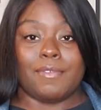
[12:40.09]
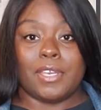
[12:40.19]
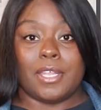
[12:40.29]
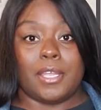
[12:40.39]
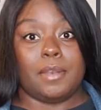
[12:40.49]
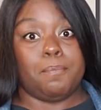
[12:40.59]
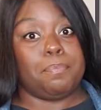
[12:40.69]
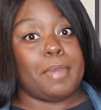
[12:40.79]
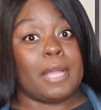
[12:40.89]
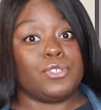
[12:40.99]
it in
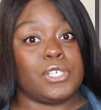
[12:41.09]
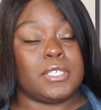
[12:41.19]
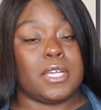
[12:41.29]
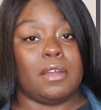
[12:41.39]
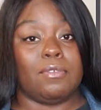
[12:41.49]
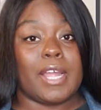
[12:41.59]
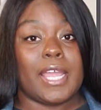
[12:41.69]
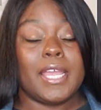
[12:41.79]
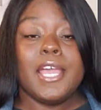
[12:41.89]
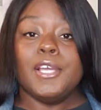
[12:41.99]
pouches. All right.